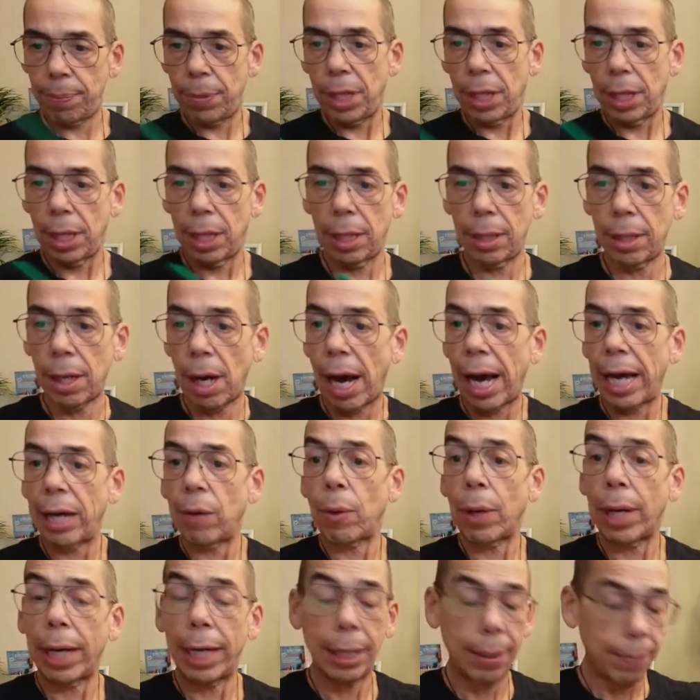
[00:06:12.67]

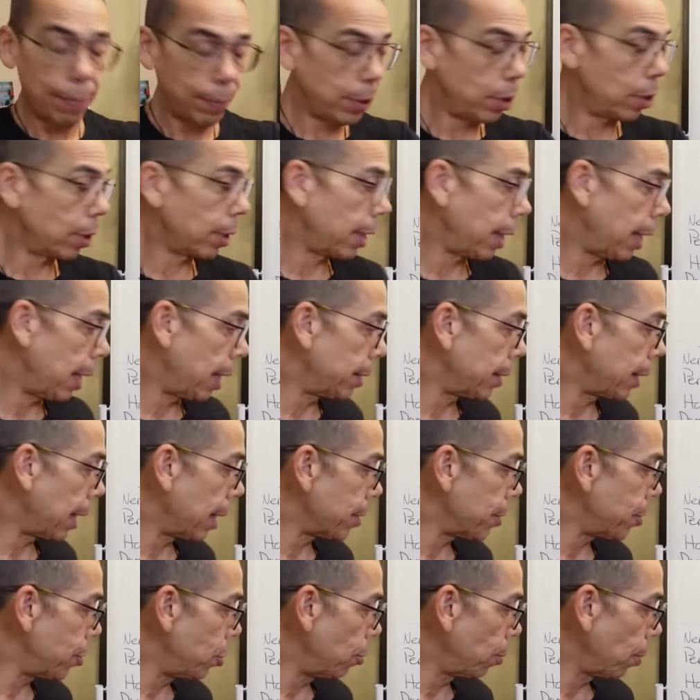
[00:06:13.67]
highway, okay, in
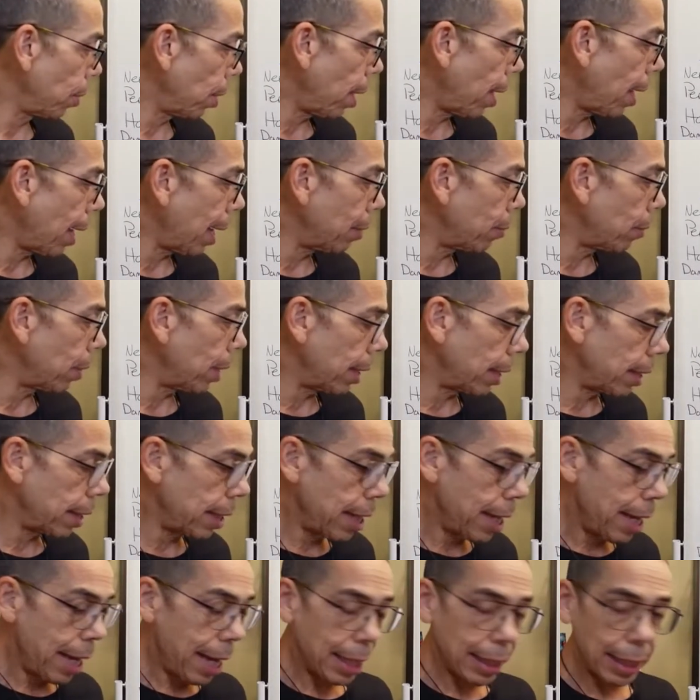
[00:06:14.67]
that super highway.
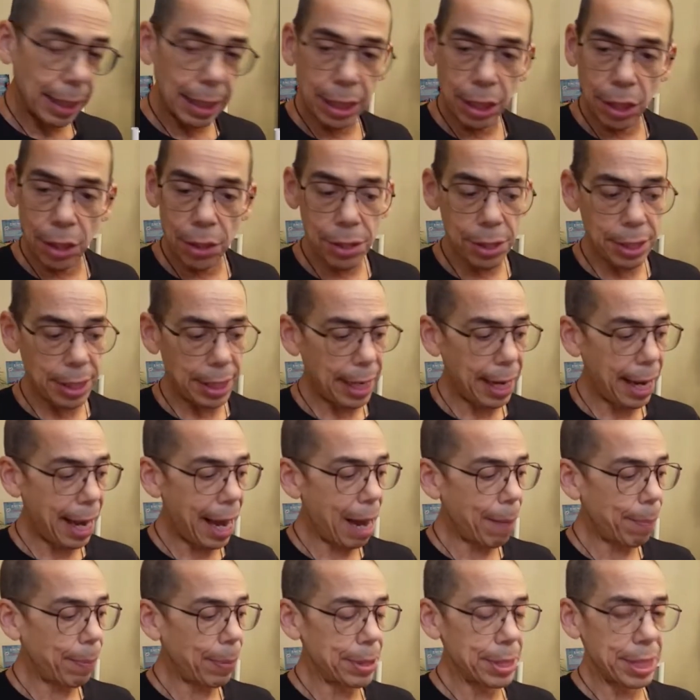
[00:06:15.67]
And it usually
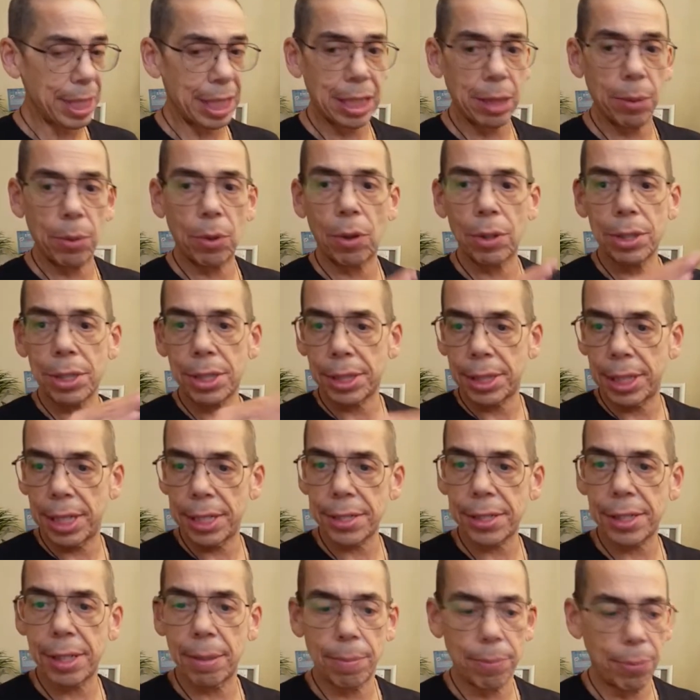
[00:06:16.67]
happens at the most
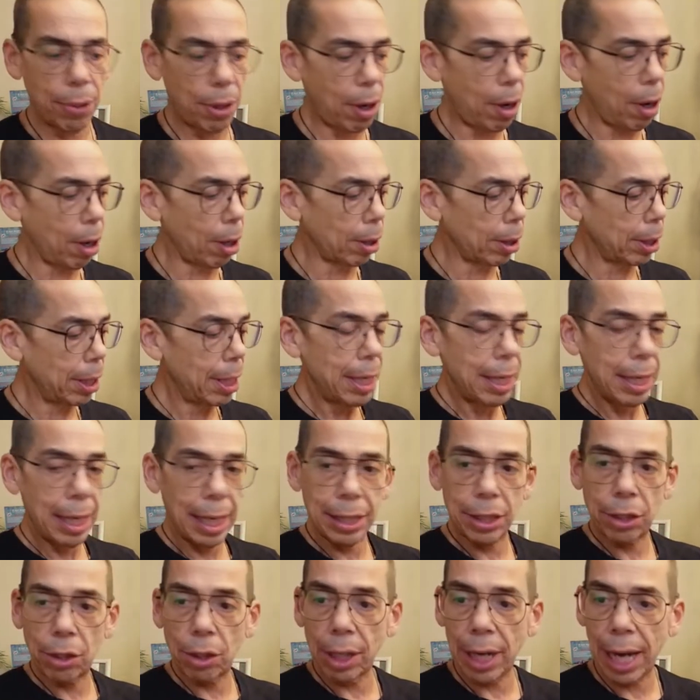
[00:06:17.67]
distant part
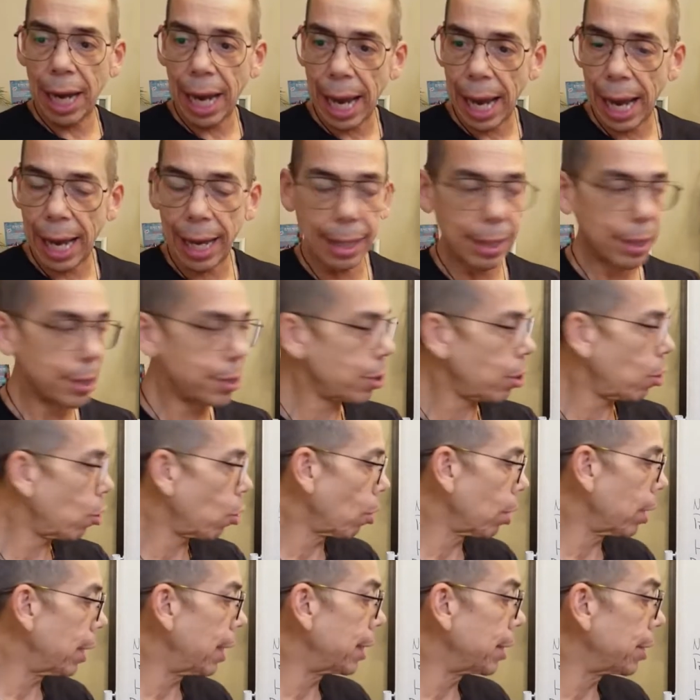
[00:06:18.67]
in your hands
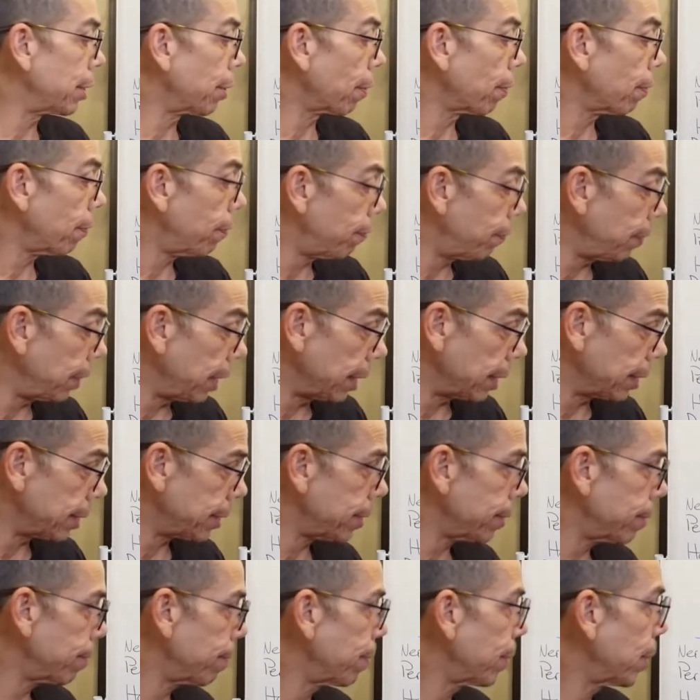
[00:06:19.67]
or in your
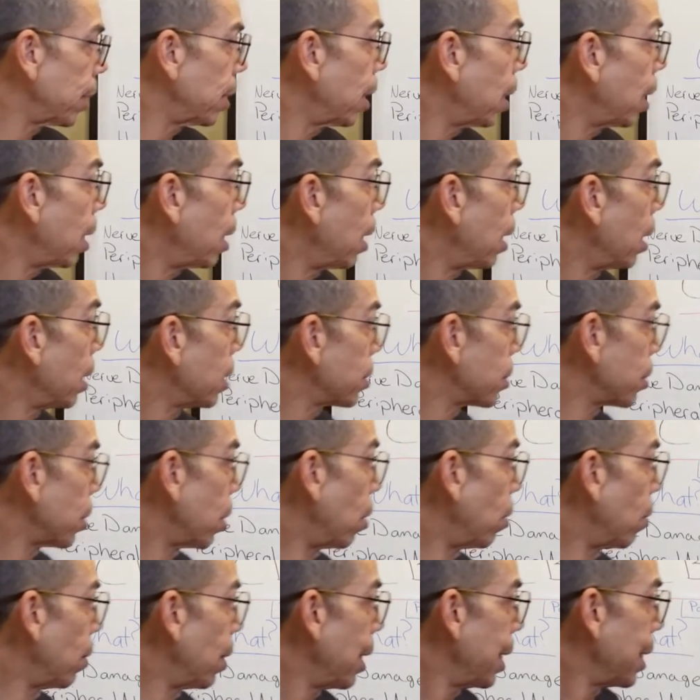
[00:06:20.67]
feet.
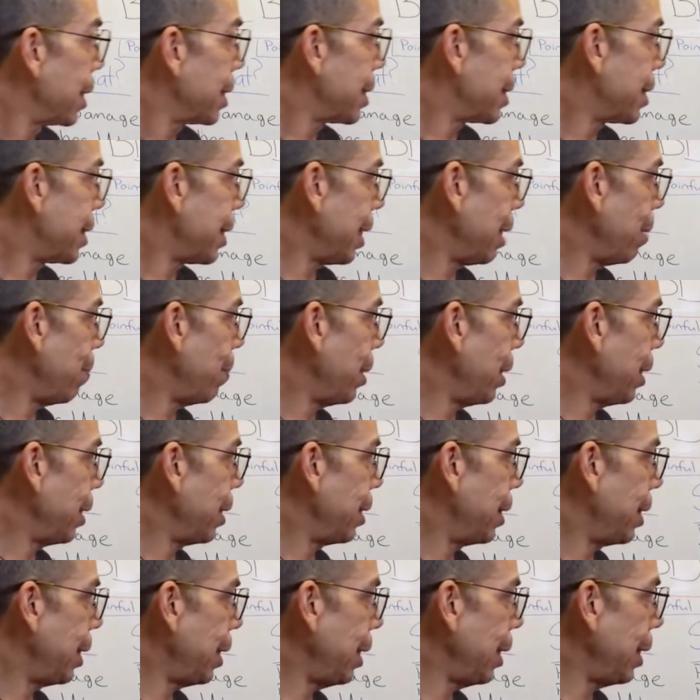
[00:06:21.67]
So
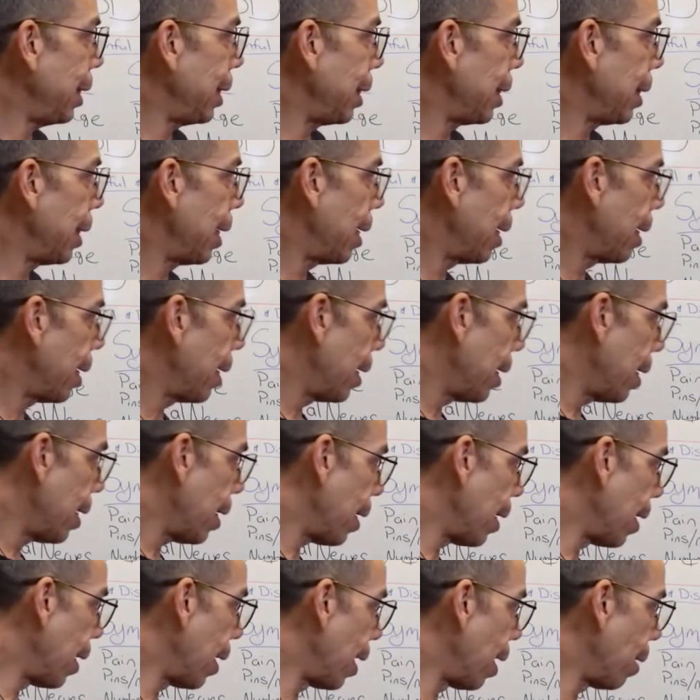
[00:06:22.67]
CBD,
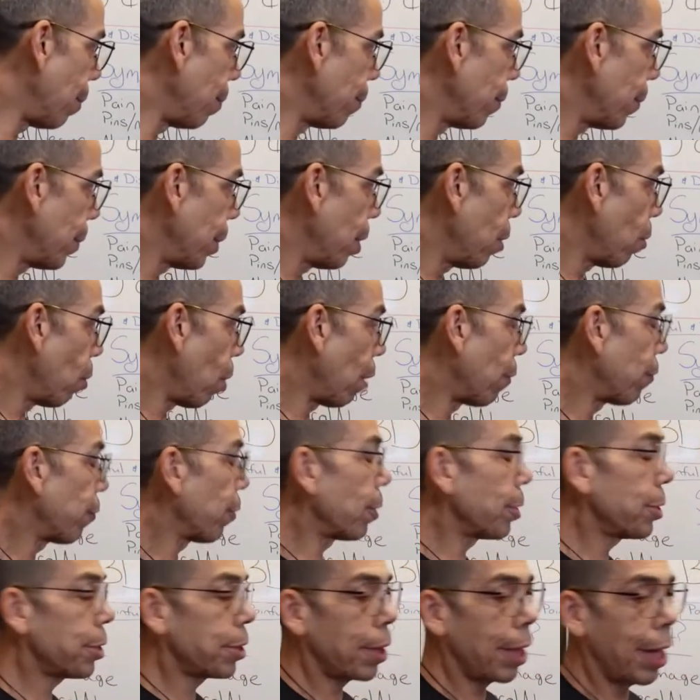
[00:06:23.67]
well,
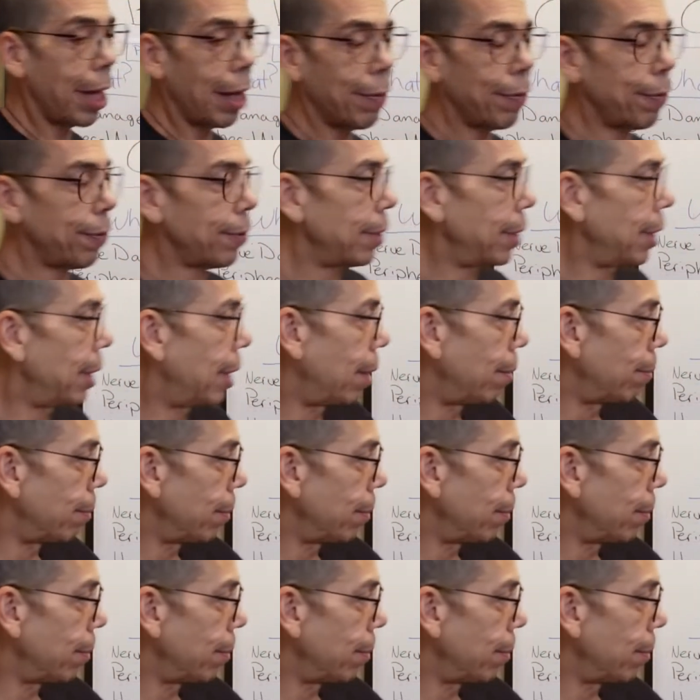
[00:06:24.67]
first off,